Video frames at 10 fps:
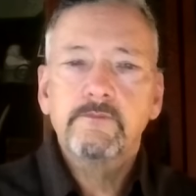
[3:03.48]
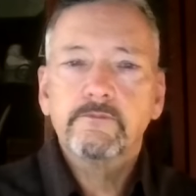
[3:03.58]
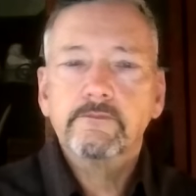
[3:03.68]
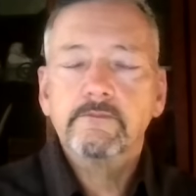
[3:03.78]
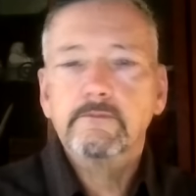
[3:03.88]

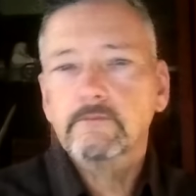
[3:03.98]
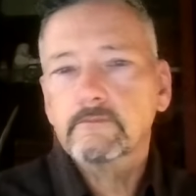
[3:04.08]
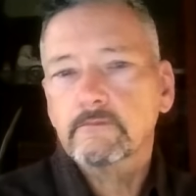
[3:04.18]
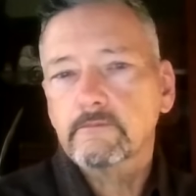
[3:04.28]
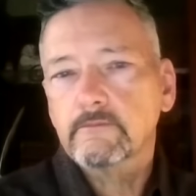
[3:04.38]

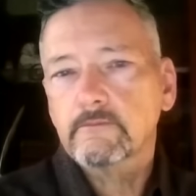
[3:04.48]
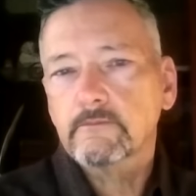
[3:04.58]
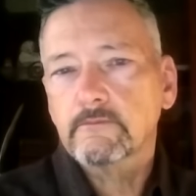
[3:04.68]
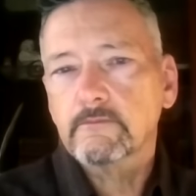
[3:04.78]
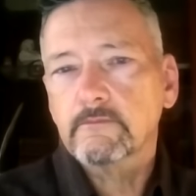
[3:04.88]

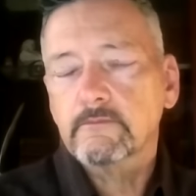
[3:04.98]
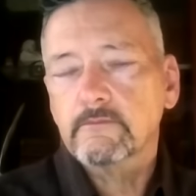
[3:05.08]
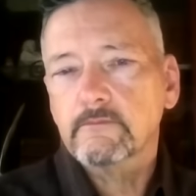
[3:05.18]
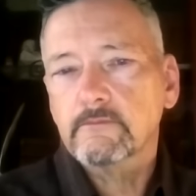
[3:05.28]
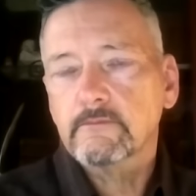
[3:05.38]

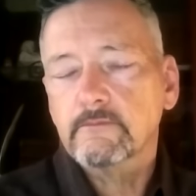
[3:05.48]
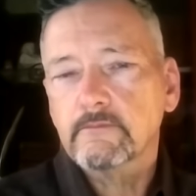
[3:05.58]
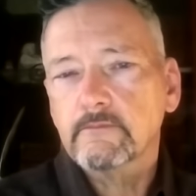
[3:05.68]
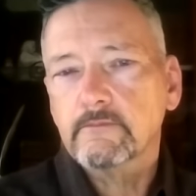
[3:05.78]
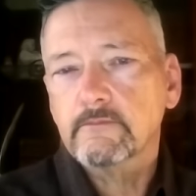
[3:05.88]

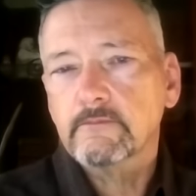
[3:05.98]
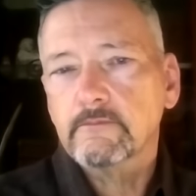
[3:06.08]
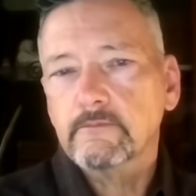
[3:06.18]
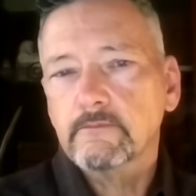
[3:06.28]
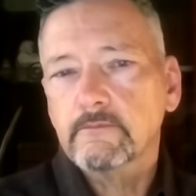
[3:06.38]

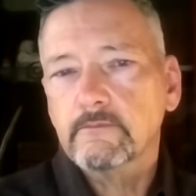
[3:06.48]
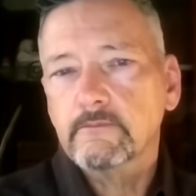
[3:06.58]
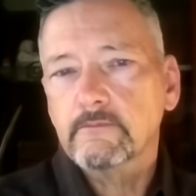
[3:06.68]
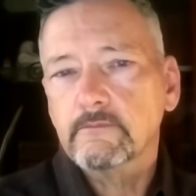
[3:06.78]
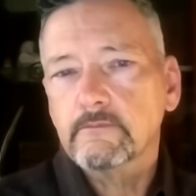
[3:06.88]

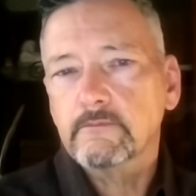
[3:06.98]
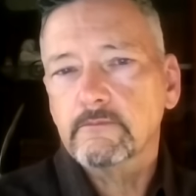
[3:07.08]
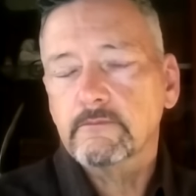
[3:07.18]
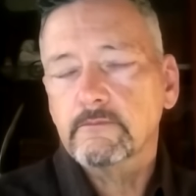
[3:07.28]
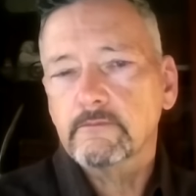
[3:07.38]

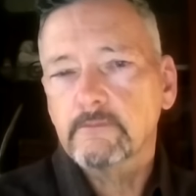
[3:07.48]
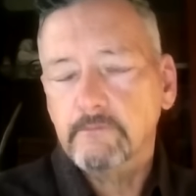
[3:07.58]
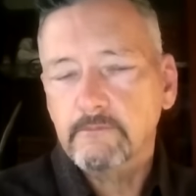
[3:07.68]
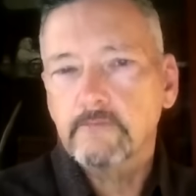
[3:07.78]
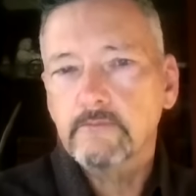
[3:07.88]

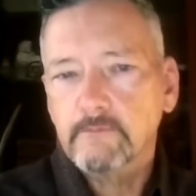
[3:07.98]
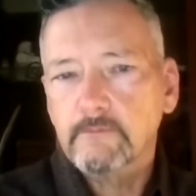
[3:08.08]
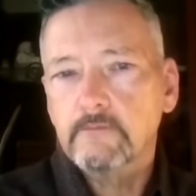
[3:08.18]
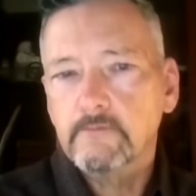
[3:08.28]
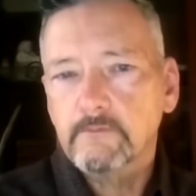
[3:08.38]

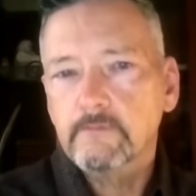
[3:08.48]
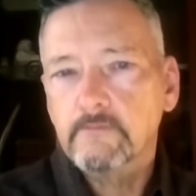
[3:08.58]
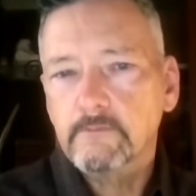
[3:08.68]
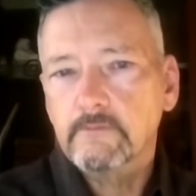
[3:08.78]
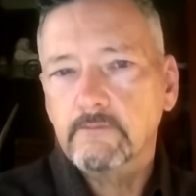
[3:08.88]

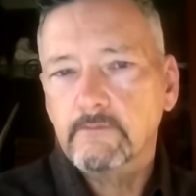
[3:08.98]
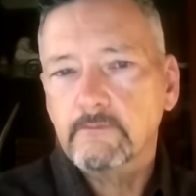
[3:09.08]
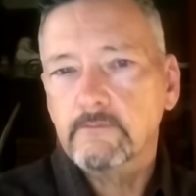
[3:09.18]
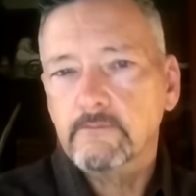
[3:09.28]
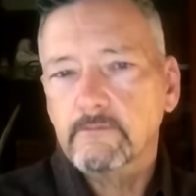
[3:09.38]

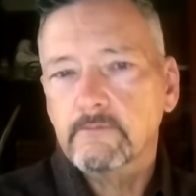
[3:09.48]
This person isn't speaking.